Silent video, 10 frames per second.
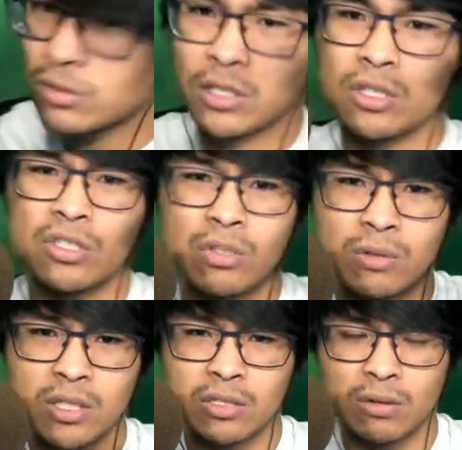to like the
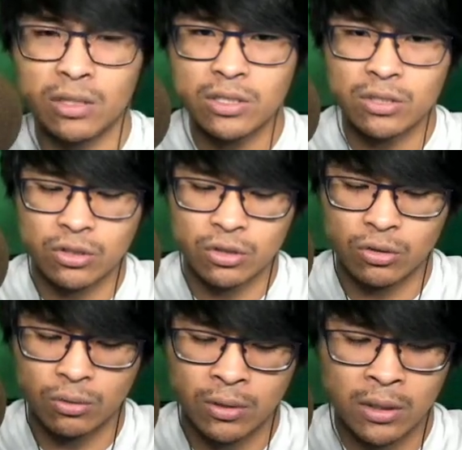Sonys, or I listen
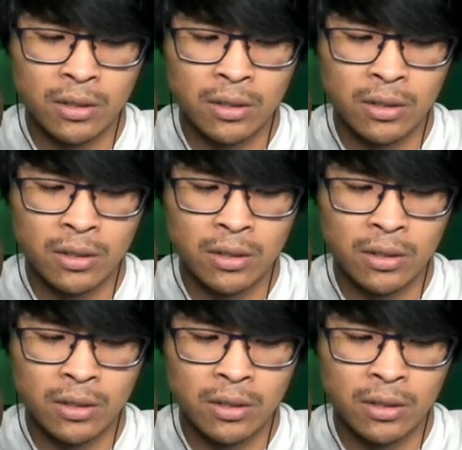to